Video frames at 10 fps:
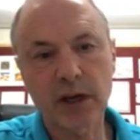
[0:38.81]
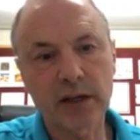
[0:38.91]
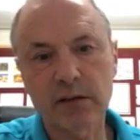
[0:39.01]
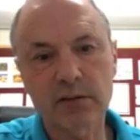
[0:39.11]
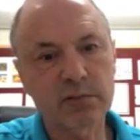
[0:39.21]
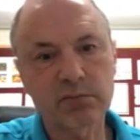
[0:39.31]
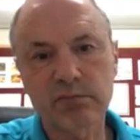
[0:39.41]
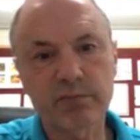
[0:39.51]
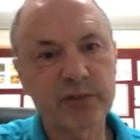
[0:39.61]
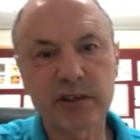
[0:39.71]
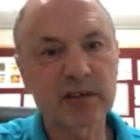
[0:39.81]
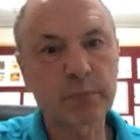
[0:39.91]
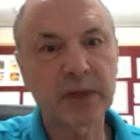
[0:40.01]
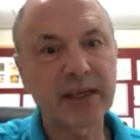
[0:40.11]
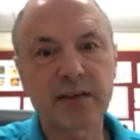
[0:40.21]
and
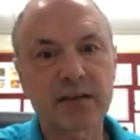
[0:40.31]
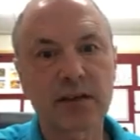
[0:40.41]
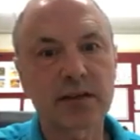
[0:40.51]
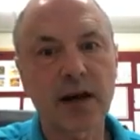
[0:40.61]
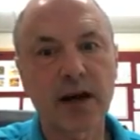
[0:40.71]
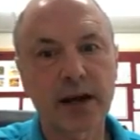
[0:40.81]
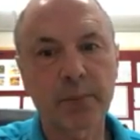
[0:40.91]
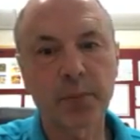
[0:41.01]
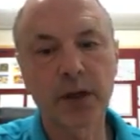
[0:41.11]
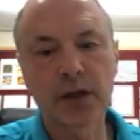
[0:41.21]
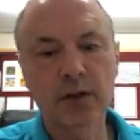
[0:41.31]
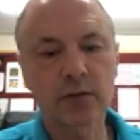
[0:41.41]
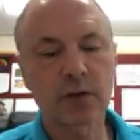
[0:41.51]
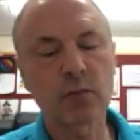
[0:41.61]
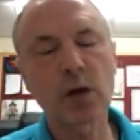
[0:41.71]
disappears in time.
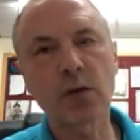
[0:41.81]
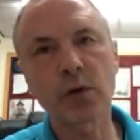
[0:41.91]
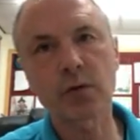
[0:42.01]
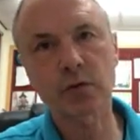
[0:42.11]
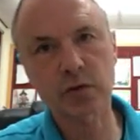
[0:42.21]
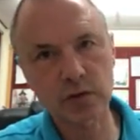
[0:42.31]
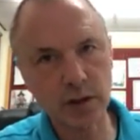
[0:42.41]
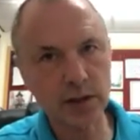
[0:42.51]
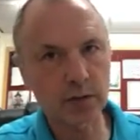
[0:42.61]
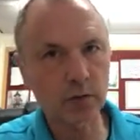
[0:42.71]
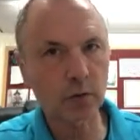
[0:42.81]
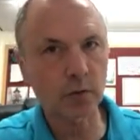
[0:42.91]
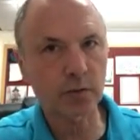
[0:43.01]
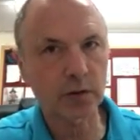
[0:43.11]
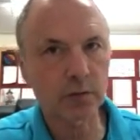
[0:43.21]
So while we're all stuck
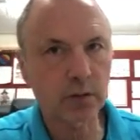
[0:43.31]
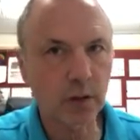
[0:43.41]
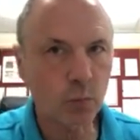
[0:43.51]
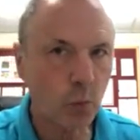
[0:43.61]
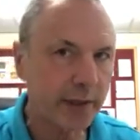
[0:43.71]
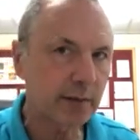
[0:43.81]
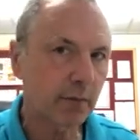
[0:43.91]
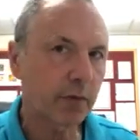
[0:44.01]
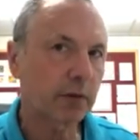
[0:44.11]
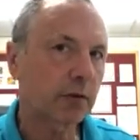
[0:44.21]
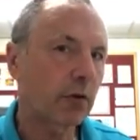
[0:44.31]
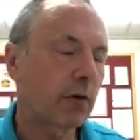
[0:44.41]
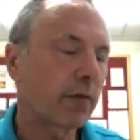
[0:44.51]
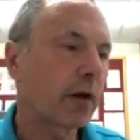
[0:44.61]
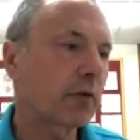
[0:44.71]
indoors and waiting for this
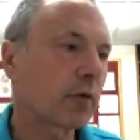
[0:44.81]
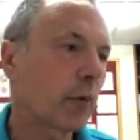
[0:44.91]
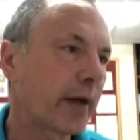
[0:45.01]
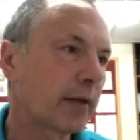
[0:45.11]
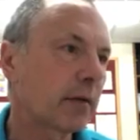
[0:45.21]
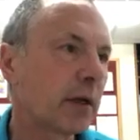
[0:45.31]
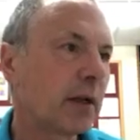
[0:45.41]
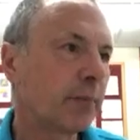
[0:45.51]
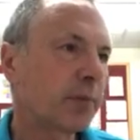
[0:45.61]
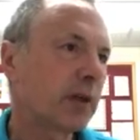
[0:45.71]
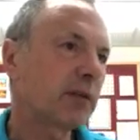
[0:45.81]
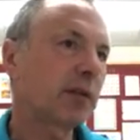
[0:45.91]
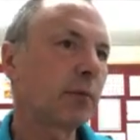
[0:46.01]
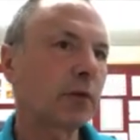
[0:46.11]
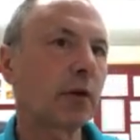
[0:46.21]
coronavirus to end, it
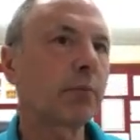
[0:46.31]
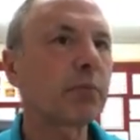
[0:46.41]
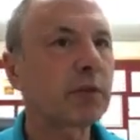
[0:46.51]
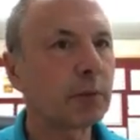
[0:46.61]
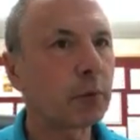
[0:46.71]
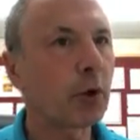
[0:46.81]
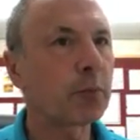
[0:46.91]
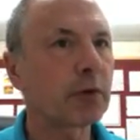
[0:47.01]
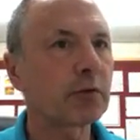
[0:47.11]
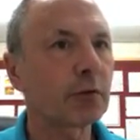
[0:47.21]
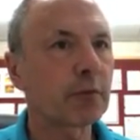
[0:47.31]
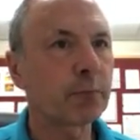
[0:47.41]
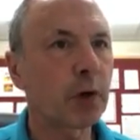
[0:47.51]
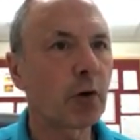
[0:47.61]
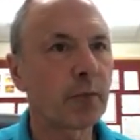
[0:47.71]
seems the appropriate sort
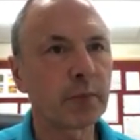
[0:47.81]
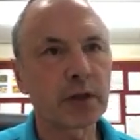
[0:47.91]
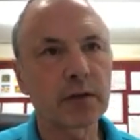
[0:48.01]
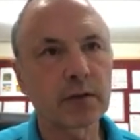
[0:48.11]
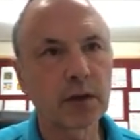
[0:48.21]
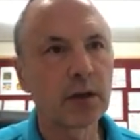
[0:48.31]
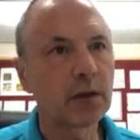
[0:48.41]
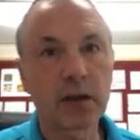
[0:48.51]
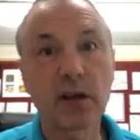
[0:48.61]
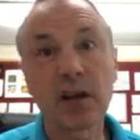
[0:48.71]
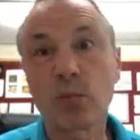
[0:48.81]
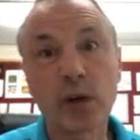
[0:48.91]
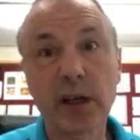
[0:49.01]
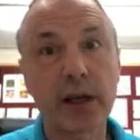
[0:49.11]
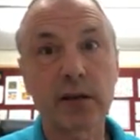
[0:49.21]
of poem because it
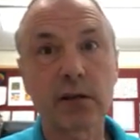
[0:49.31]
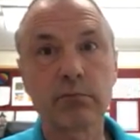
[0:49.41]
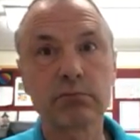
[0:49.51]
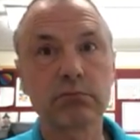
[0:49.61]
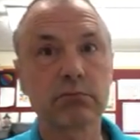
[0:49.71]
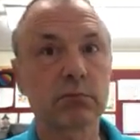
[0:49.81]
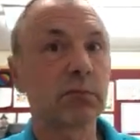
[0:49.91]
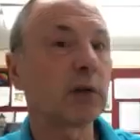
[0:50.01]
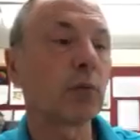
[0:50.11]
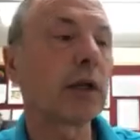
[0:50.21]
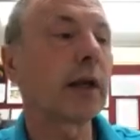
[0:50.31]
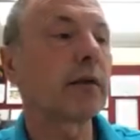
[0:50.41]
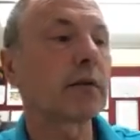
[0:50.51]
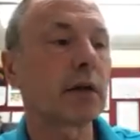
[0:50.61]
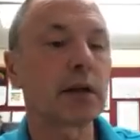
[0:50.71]
will end. It will
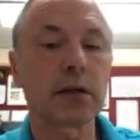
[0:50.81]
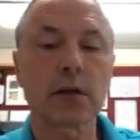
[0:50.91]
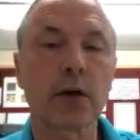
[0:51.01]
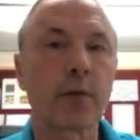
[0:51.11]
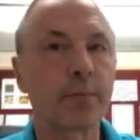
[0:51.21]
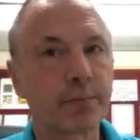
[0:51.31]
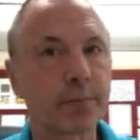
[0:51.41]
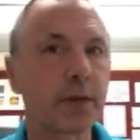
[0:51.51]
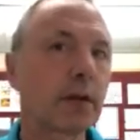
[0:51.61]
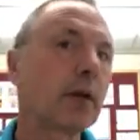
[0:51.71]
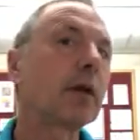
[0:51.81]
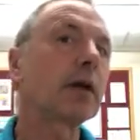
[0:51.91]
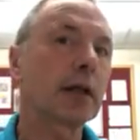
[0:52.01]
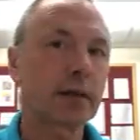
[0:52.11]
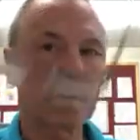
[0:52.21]
end and it'll go.
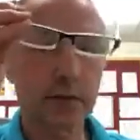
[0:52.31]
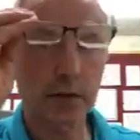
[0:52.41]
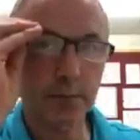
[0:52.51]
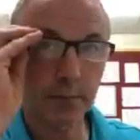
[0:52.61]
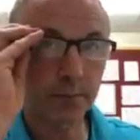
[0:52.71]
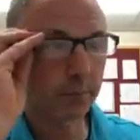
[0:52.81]
Glasses on.